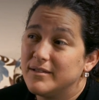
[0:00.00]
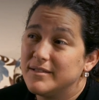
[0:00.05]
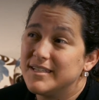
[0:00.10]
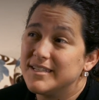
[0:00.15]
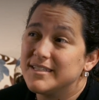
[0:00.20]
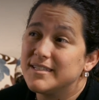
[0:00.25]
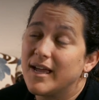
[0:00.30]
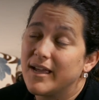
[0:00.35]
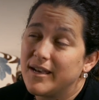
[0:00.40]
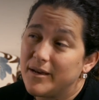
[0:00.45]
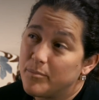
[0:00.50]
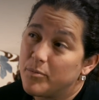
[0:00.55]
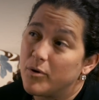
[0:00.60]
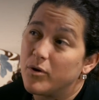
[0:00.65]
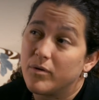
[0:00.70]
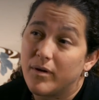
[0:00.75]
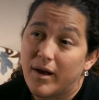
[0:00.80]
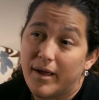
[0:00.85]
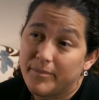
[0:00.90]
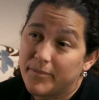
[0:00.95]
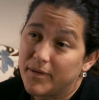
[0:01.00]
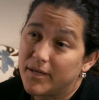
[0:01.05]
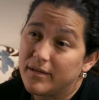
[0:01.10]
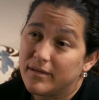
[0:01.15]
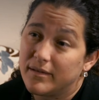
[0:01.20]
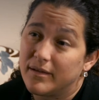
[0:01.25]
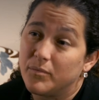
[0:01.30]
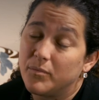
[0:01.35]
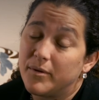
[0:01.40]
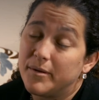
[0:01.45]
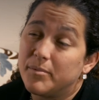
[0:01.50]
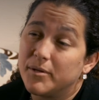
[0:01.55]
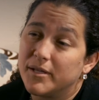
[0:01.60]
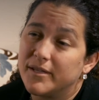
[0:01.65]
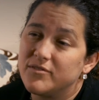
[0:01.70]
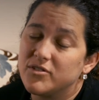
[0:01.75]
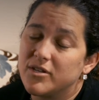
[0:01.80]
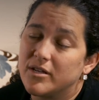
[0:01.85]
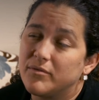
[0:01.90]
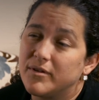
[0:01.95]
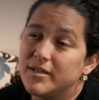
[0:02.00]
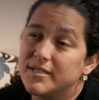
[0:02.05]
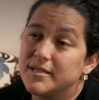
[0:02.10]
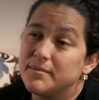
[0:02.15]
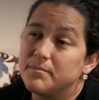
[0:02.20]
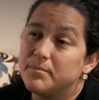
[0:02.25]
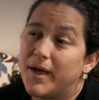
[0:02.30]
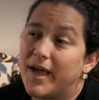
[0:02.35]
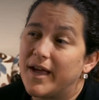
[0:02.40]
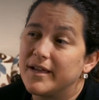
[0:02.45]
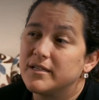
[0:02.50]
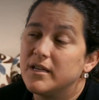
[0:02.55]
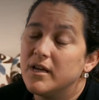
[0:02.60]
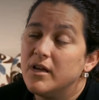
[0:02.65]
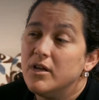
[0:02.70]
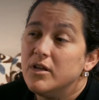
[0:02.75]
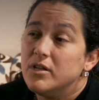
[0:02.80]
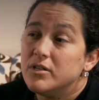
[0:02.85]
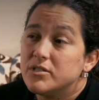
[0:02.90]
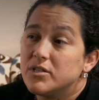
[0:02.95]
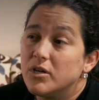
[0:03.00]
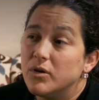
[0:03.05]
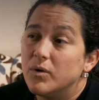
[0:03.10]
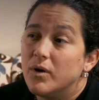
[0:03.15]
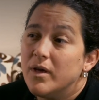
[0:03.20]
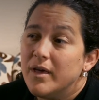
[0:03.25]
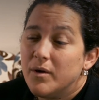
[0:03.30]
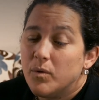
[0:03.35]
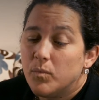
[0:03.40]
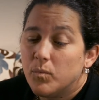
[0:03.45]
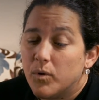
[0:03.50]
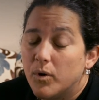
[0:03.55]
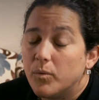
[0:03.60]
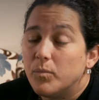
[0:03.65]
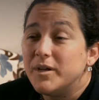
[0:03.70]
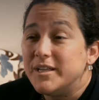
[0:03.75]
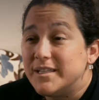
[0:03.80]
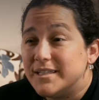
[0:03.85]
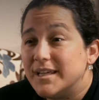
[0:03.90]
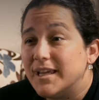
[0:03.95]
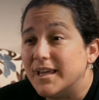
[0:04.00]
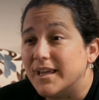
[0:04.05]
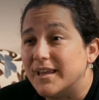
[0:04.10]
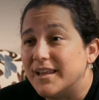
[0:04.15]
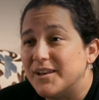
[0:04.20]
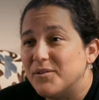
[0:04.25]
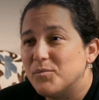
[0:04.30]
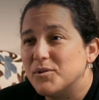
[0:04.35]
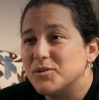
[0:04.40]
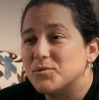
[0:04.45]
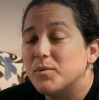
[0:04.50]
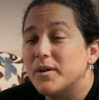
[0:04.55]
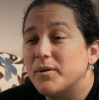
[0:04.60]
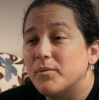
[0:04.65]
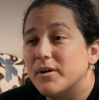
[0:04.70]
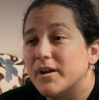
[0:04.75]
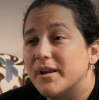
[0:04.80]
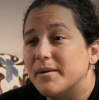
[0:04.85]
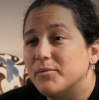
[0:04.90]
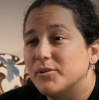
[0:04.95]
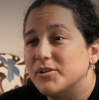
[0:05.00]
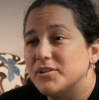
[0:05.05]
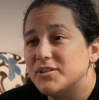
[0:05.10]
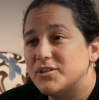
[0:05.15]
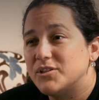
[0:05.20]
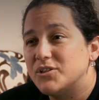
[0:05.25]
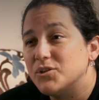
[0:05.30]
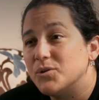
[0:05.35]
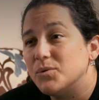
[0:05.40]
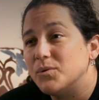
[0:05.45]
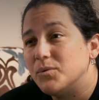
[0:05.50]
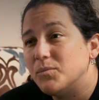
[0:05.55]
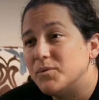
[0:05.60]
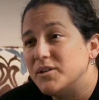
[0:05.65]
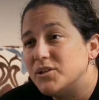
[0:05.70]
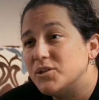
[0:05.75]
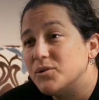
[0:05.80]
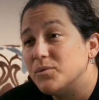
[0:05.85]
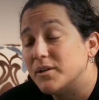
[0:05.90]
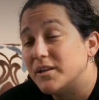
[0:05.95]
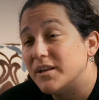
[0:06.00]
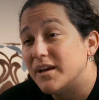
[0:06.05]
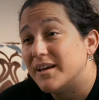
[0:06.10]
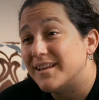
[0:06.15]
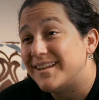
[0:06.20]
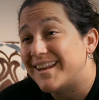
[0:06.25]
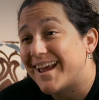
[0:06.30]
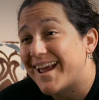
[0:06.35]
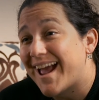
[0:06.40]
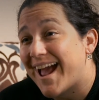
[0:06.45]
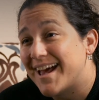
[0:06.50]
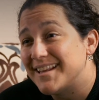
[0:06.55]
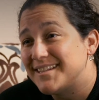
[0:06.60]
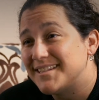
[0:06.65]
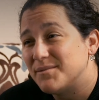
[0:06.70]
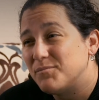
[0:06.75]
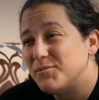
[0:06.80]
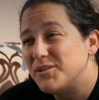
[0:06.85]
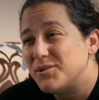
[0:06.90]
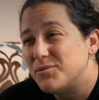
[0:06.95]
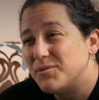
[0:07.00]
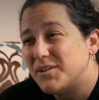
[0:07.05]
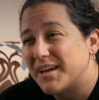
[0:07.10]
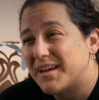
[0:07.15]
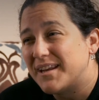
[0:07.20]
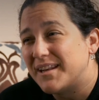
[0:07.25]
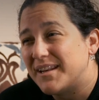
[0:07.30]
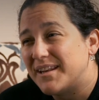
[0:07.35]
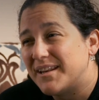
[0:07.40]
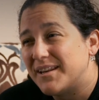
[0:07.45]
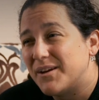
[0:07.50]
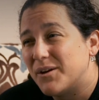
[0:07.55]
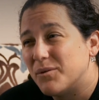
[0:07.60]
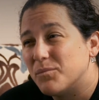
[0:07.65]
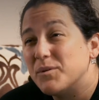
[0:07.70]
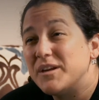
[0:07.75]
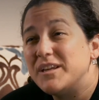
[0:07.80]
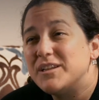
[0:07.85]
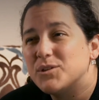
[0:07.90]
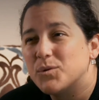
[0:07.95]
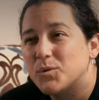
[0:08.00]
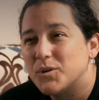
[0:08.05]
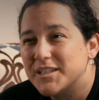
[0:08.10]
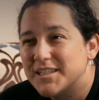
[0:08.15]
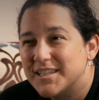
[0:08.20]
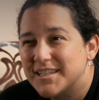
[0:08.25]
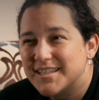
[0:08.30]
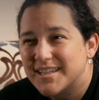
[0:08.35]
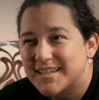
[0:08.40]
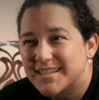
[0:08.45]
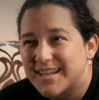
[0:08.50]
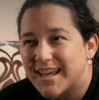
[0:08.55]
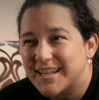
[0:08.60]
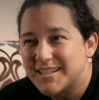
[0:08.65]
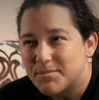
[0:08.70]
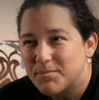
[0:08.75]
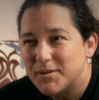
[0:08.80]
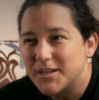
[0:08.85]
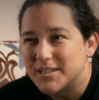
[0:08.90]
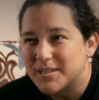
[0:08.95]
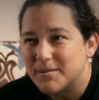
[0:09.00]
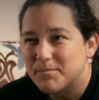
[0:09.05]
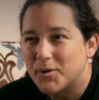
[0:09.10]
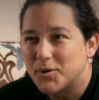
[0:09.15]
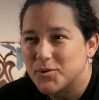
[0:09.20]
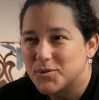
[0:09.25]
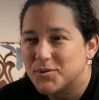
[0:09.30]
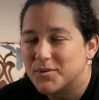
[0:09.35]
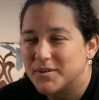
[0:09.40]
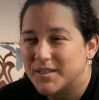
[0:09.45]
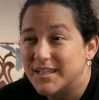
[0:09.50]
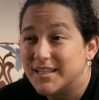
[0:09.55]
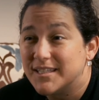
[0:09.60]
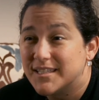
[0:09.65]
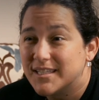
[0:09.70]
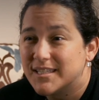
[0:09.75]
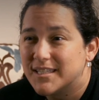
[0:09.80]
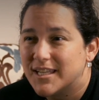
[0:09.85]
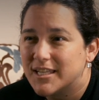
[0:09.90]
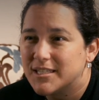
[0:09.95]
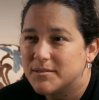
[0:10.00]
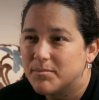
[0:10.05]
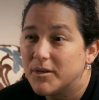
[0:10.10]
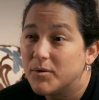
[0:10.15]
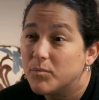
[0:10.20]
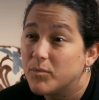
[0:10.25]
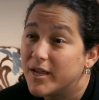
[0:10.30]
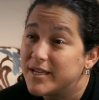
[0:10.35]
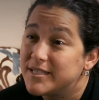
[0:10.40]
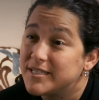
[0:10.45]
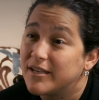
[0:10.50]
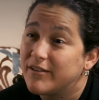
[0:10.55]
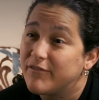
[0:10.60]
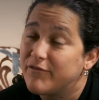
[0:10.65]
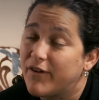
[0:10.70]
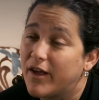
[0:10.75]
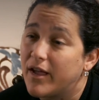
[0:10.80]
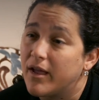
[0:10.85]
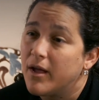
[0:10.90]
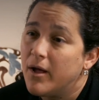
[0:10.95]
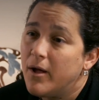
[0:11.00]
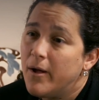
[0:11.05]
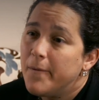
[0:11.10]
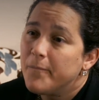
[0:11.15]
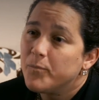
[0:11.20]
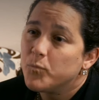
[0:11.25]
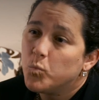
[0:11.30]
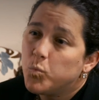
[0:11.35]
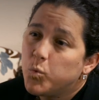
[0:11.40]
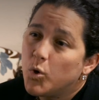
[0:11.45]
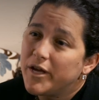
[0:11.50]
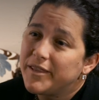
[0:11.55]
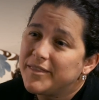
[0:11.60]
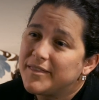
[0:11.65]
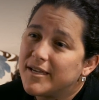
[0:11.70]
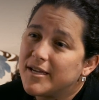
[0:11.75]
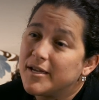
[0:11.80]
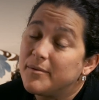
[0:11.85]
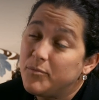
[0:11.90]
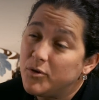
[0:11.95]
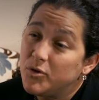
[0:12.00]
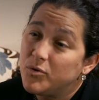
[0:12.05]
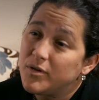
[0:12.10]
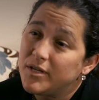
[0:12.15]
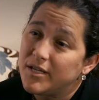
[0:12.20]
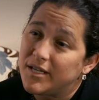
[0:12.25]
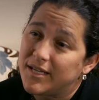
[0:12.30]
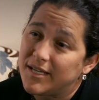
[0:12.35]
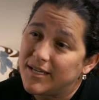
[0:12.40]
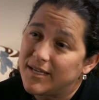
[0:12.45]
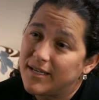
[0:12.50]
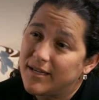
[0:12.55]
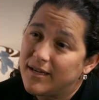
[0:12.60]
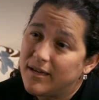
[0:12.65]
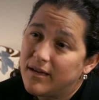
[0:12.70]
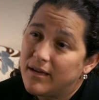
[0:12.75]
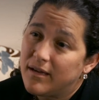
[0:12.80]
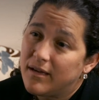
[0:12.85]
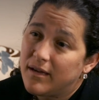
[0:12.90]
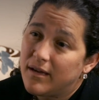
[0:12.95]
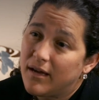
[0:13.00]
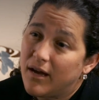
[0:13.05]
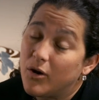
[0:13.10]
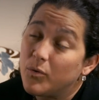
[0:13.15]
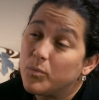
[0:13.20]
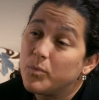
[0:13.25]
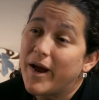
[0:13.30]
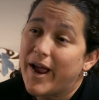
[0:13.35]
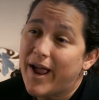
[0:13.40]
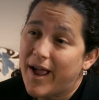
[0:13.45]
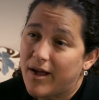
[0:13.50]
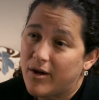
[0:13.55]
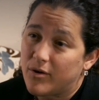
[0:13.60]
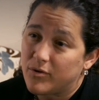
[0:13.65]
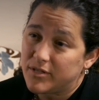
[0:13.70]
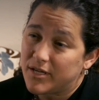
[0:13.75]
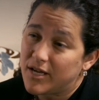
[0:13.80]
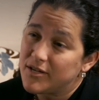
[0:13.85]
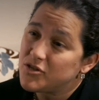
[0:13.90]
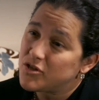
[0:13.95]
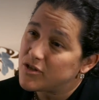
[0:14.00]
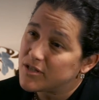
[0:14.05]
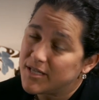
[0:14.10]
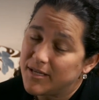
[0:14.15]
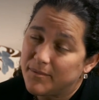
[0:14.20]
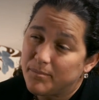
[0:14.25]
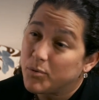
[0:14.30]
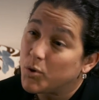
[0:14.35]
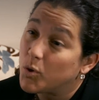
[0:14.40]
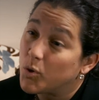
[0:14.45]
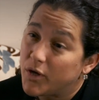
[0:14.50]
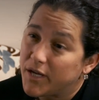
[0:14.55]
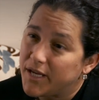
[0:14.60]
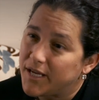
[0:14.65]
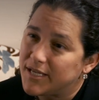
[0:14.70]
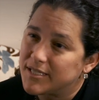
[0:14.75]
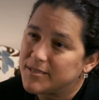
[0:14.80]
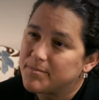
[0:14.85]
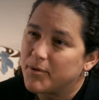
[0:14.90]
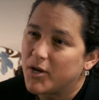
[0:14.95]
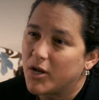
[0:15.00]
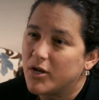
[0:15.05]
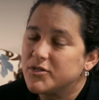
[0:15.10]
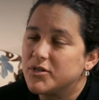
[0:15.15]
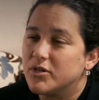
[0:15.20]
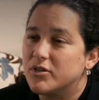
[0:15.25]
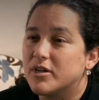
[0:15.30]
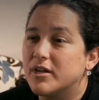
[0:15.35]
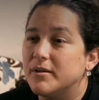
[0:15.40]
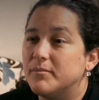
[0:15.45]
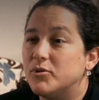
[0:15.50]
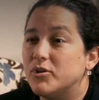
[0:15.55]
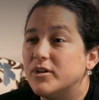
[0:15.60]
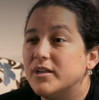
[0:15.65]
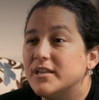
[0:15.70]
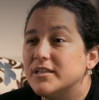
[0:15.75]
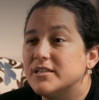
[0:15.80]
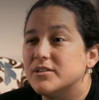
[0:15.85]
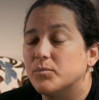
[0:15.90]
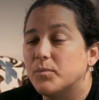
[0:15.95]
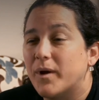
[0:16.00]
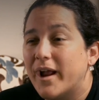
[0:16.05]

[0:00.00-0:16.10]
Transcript: design a program that, that we believe generates impact. So what we did was we were able to do we do an, an asset we do like an, a resources assessment as opposed to a needs assessment. We identify what the community around not just the employees but also the communities